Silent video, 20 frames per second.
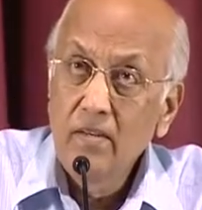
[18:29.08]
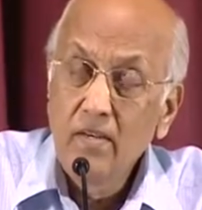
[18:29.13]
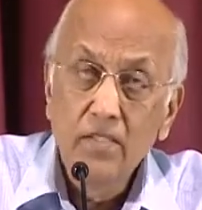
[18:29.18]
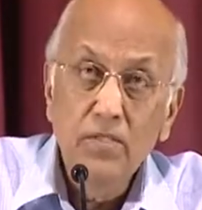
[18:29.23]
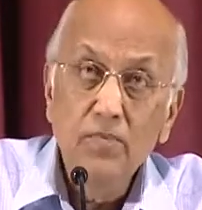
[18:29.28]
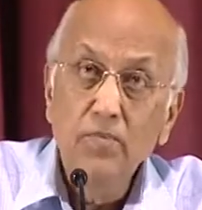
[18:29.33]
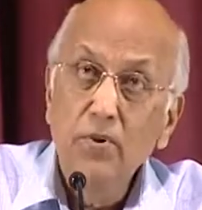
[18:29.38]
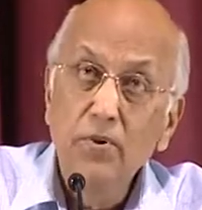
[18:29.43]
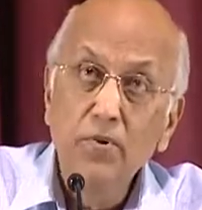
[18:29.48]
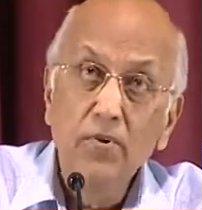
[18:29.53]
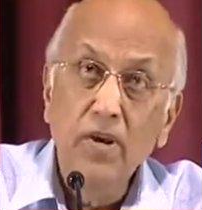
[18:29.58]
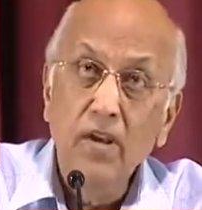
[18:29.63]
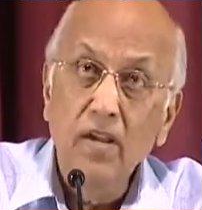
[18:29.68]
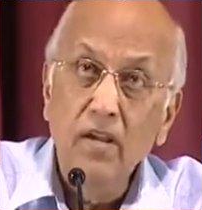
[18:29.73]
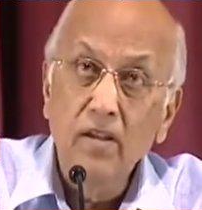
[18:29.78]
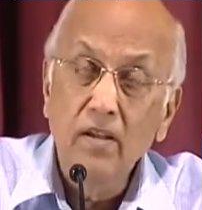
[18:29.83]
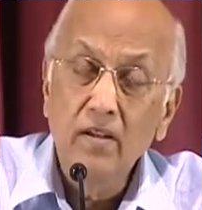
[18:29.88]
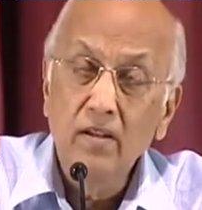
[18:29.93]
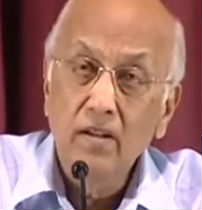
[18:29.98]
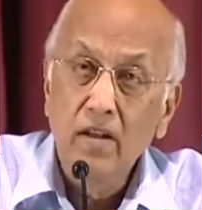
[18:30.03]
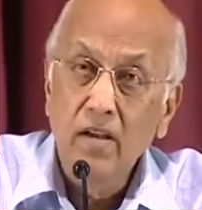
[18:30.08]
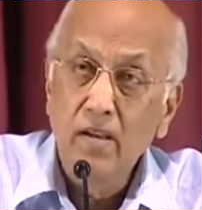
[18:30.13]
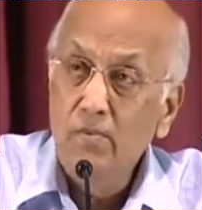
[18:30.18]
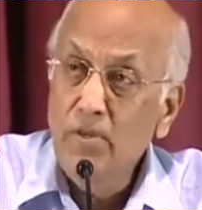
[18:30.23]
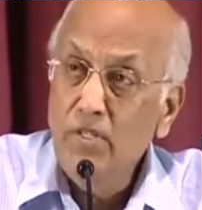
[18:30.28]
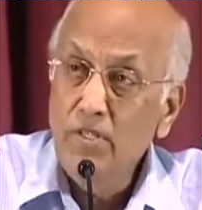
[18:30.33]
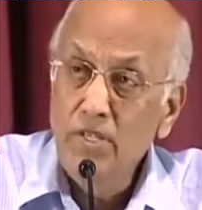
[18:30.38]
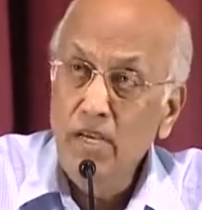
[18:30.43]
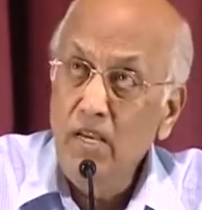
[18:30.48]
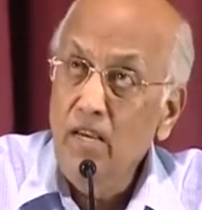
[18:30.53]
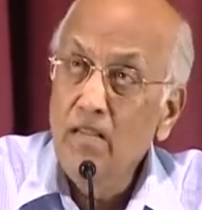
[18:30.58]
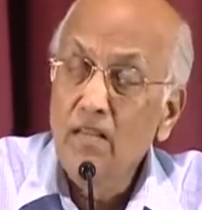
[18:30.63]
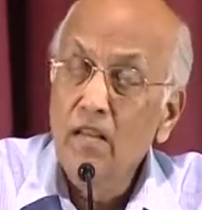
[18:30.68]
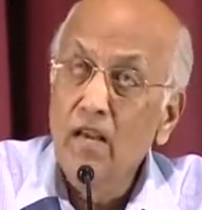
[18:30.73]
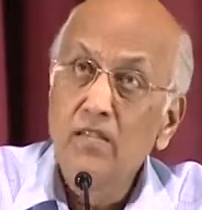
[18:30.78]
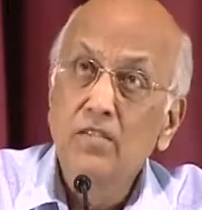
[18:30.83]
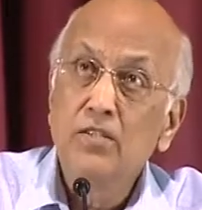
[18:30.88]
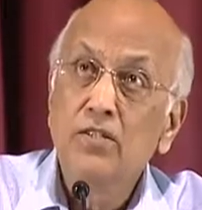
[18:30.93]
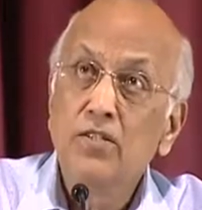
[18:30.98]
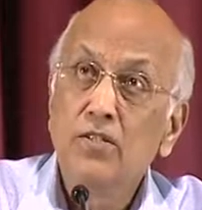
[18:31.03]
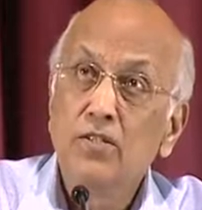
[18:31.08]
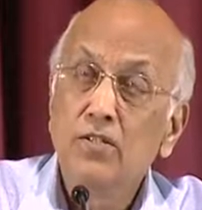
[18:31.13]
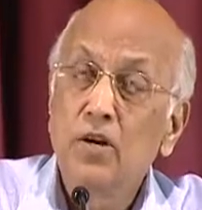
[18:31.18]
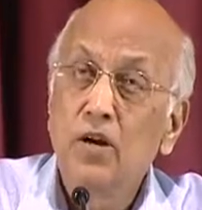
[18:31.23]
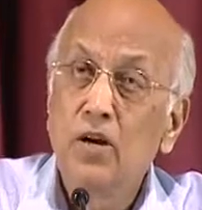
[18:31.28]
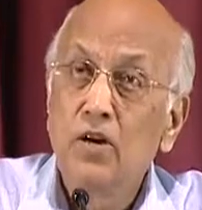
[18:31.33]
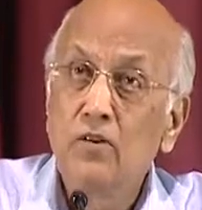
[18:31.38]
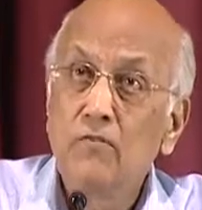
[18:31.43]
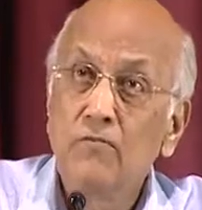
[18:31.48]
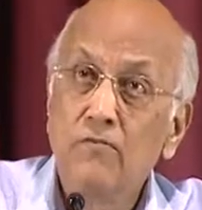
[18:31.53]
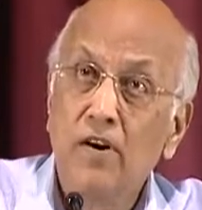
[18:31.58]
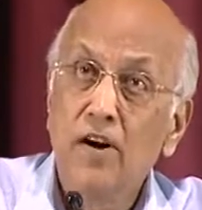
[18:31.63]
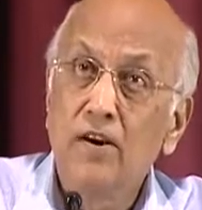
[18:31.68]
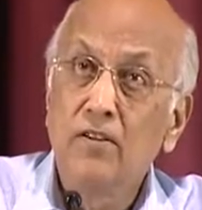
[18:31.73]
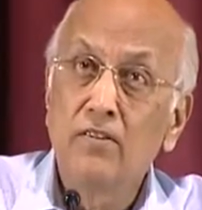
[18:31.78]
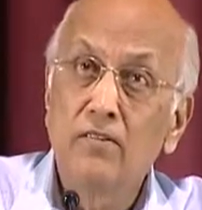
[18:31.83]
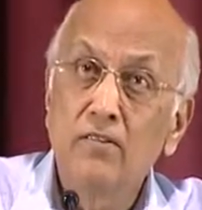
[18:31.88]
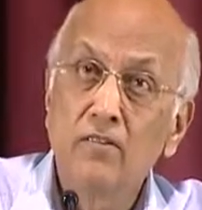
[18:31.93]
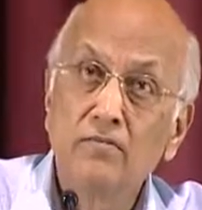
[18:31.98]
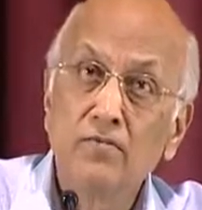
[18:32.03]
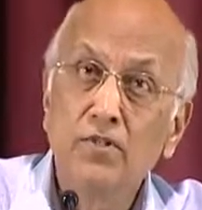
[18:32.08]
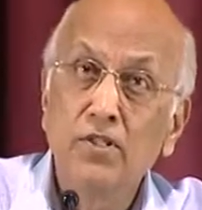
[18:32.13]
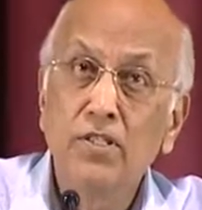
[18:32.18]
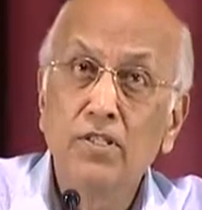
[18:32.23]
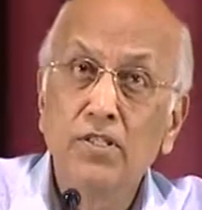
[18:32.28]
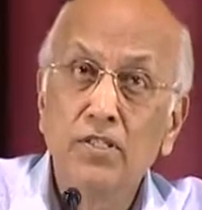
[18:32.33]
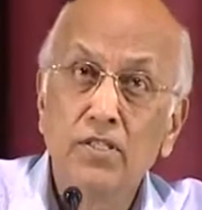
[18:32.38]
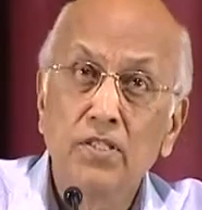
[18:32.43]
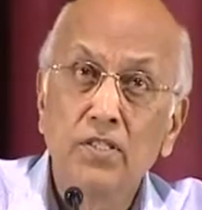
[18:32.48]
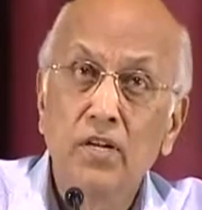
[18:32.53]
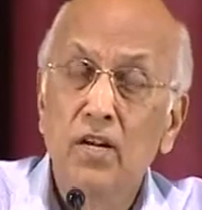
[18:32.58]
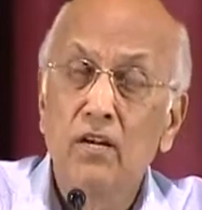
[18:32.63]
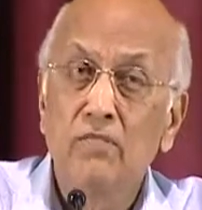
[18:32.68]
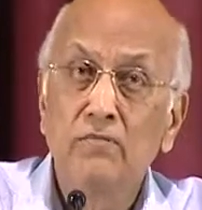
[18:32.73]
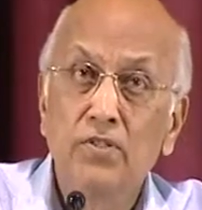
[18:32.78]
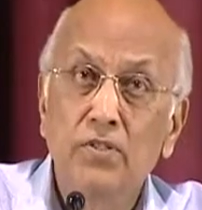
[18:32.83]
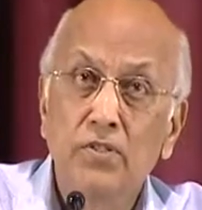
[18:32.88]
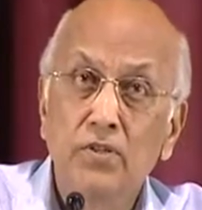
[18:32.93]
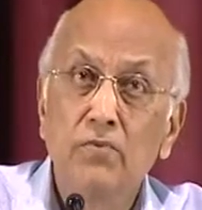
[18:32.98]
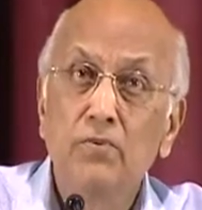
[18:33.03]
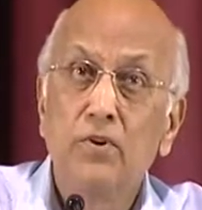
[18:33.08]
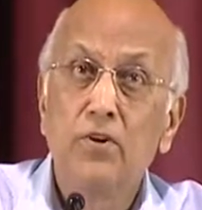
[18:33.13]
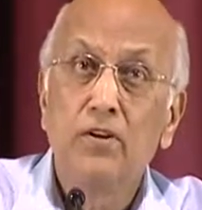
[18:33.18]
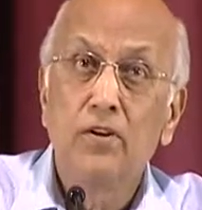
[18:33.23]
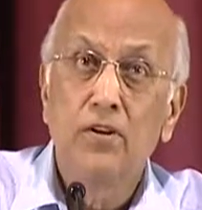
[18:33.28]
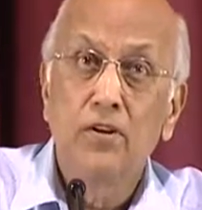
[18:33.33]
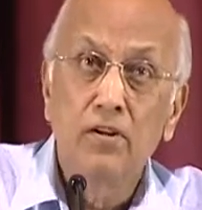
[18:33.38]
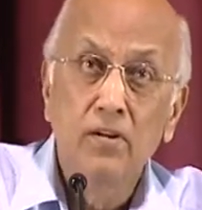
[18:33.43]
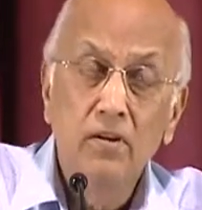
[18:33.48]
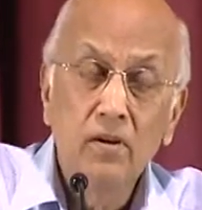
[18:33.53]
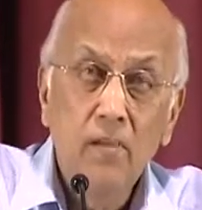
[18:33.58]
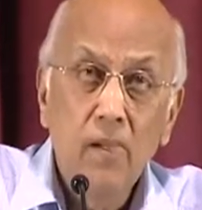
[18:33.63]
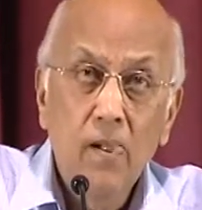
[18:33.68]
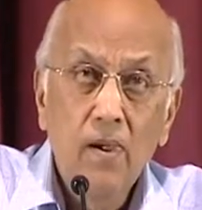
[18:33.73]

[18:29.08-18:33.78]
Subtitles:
His beauty, like we sing in that song, Father of Jesus, love's reward,